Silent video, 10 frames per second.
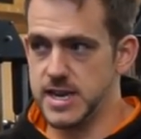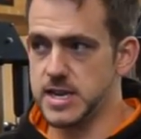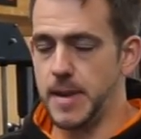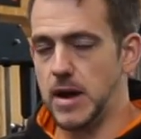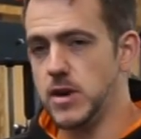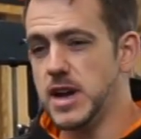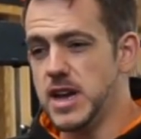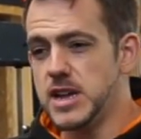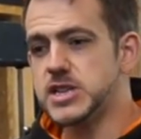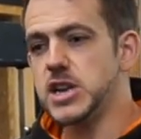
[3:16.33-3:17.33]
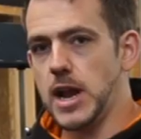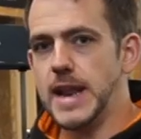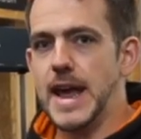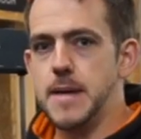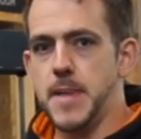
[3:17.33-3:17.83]
it's about
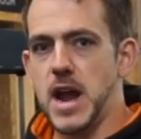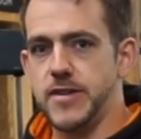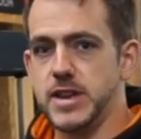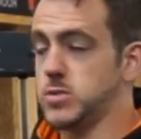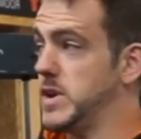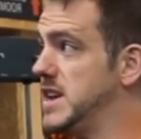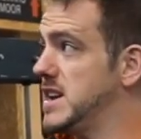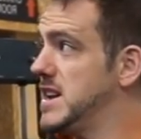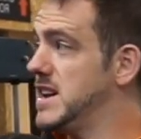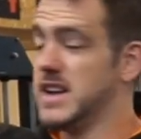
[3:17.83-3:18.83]
slightly getting better each week